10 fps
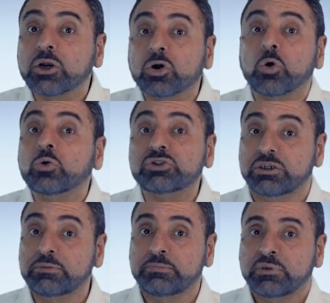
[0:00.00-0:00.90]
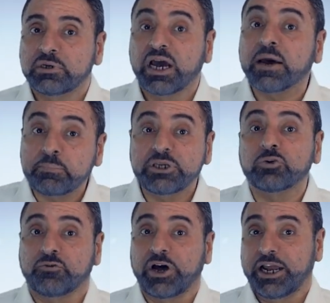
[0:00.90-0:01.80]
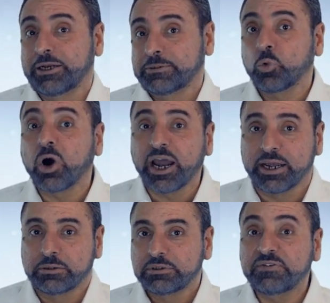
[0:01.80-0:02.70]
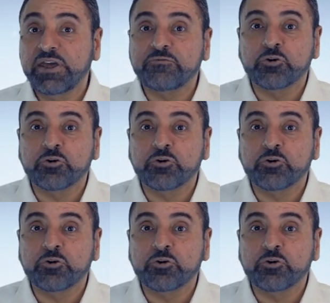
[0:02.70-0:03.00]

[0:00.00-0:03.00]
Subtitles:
one called him a pedophile. Why? Did they